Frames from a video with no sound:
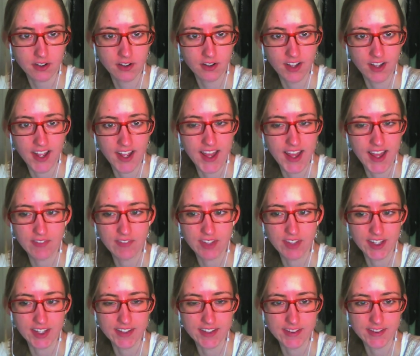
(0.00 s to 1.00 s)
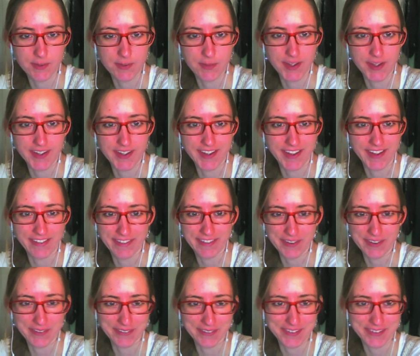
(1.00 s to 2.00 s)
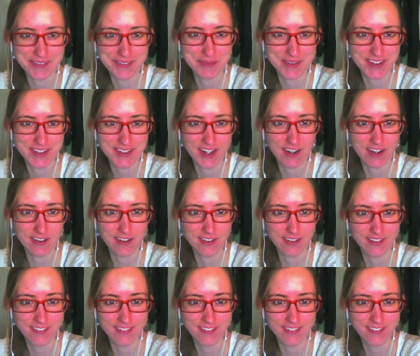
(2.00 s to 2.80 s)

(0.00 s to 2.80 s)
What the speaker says: I haven't hit submit yet, though, because I'm scared.